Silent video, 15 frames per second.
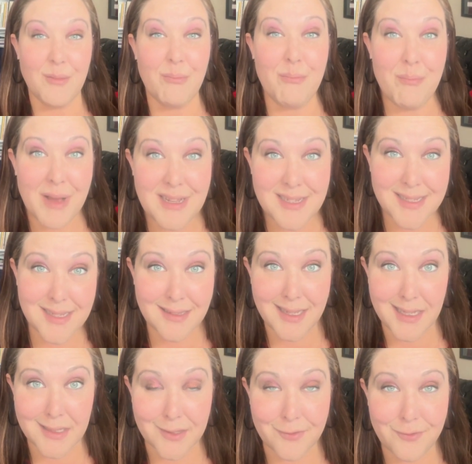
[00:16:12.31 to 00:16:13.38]

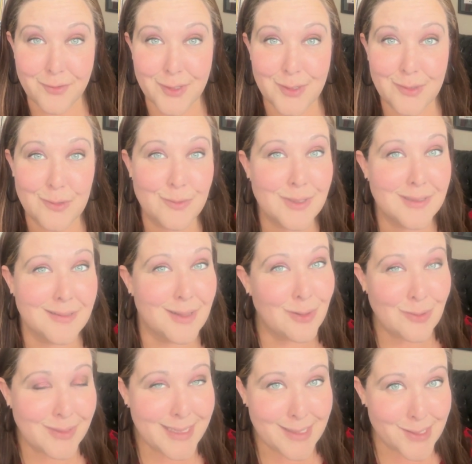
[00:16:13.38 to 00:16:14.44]
Muscling the flute will
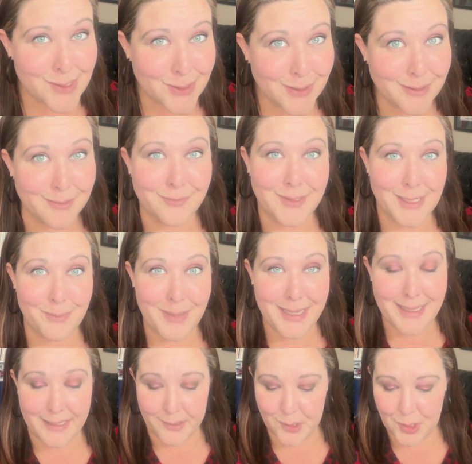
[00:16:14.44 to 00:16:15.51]
only serve to
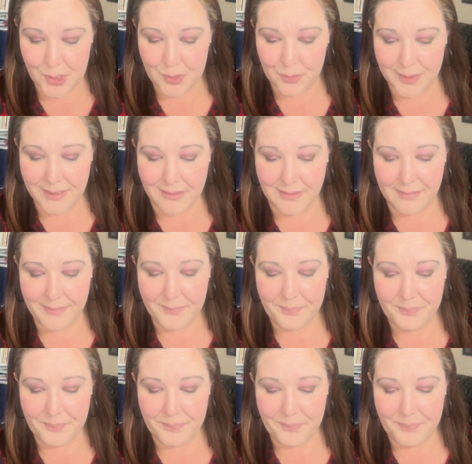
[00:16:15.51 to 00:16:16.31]
make it shrill.